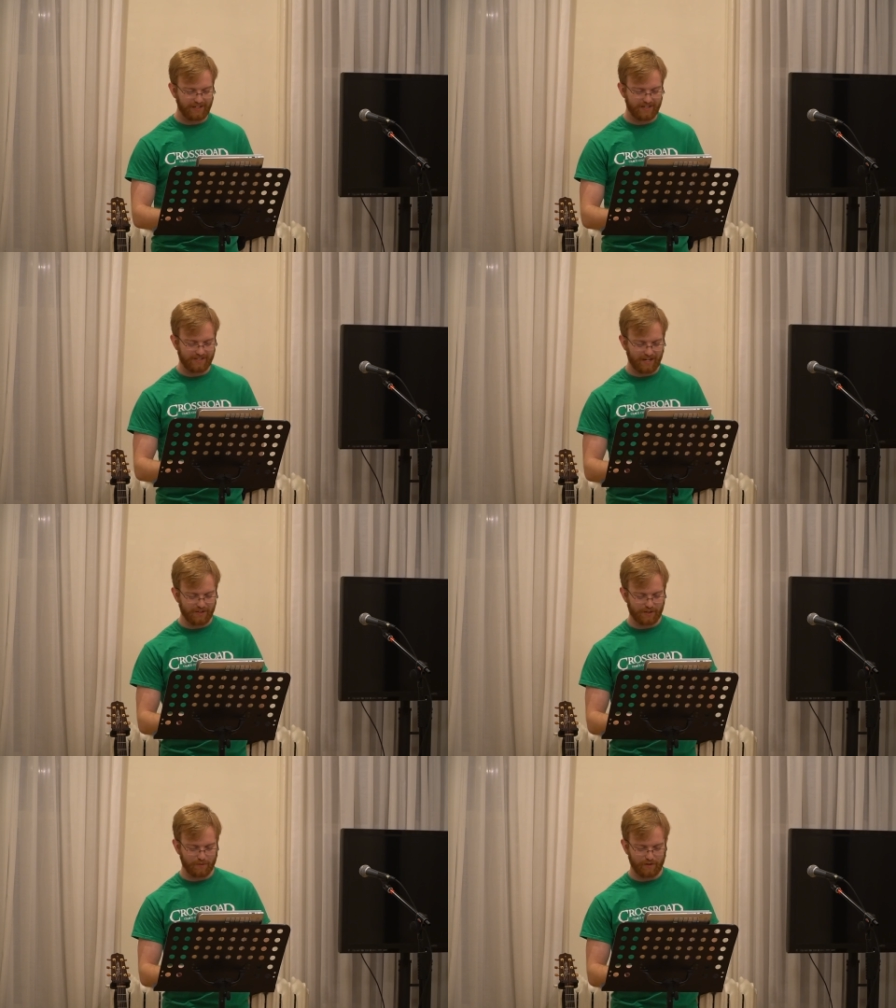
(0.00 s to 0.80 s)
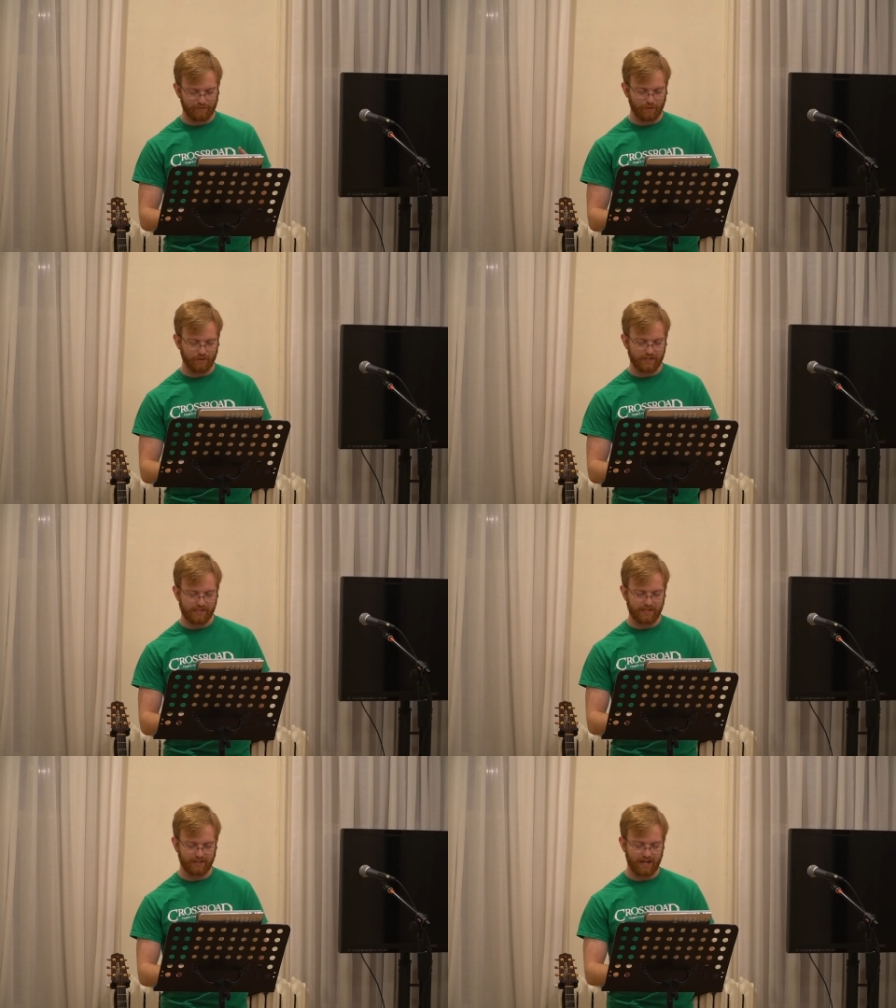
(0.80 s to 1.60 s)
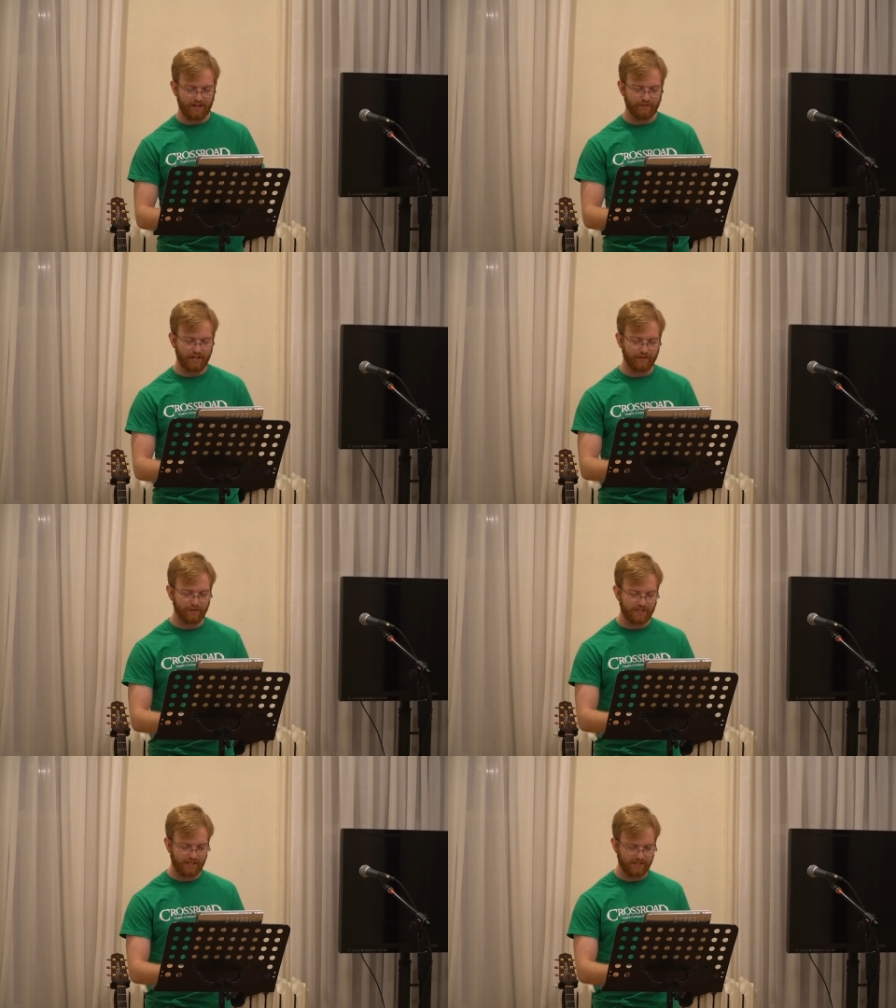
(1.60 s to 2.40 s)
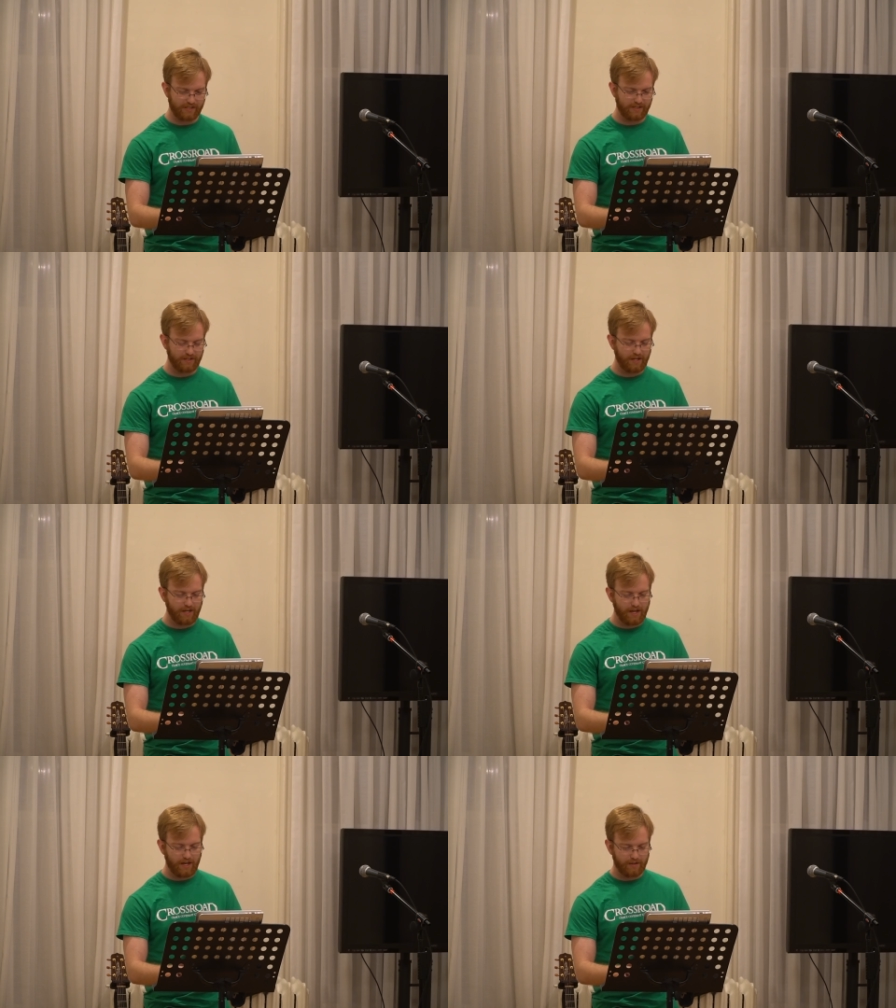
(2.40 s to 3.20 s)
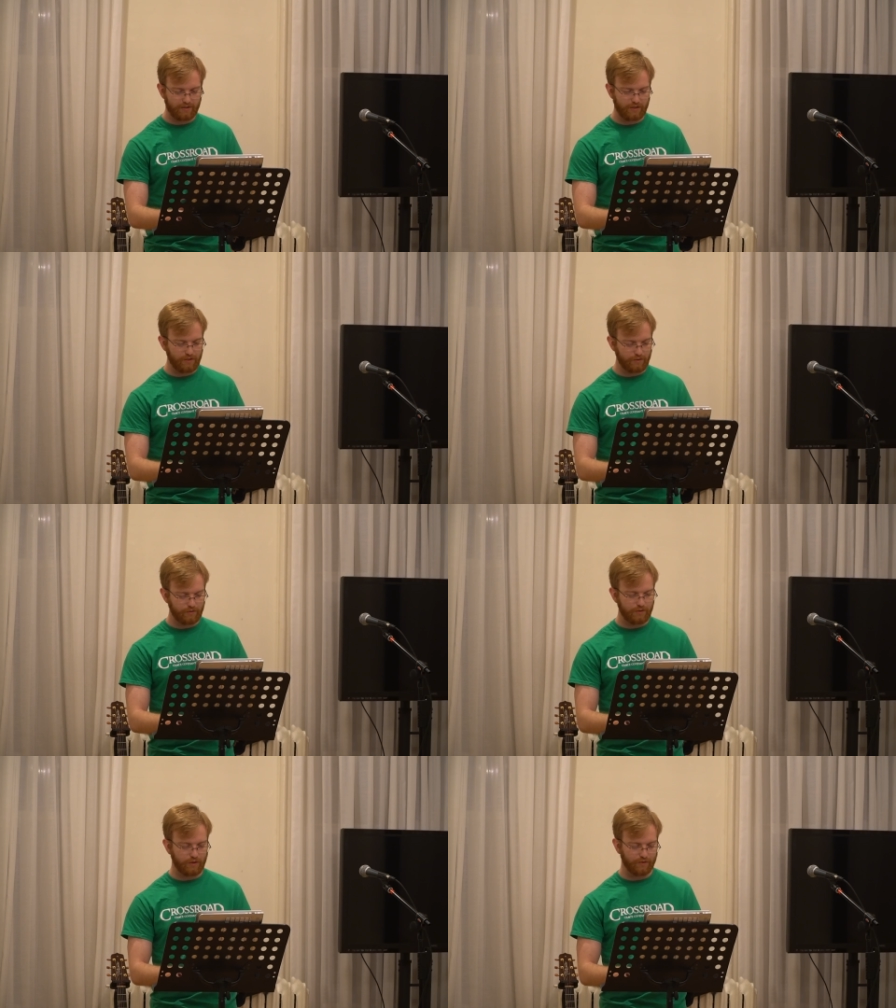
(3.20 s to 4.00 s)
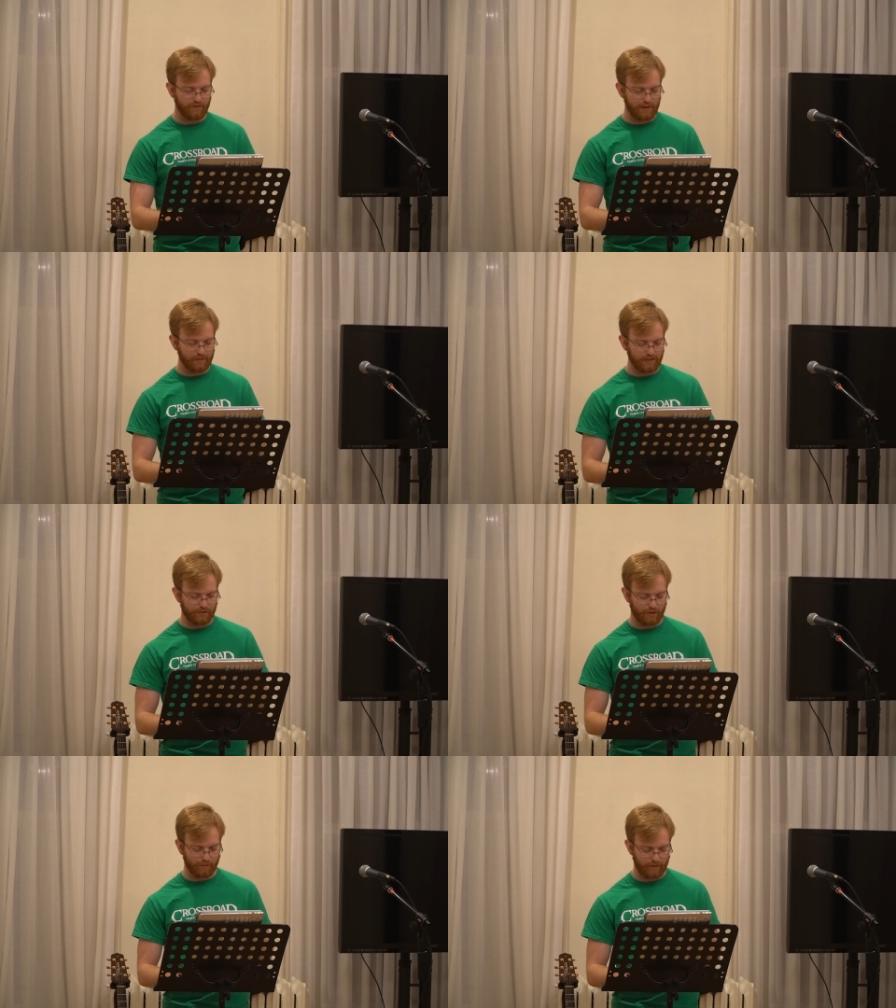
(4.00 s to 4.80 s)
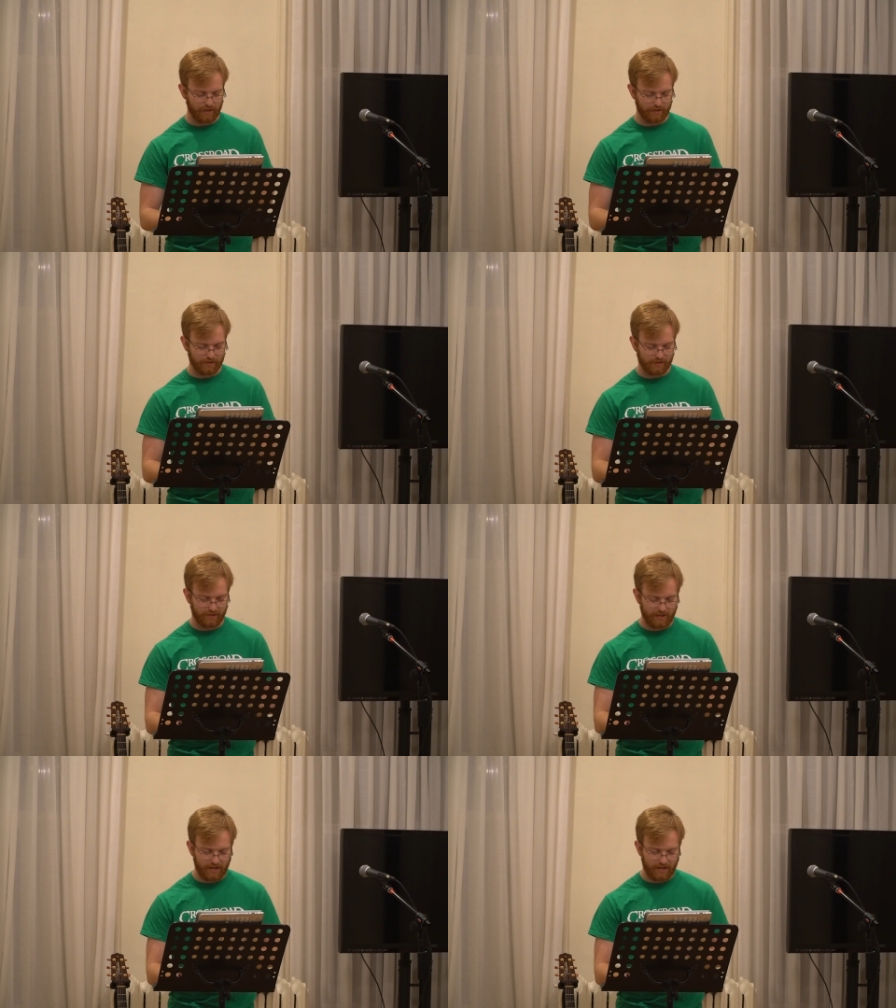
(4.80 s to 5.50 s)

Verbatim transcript: God desires to bring fullness and life in every season uh, to you, to your family, and to your peers.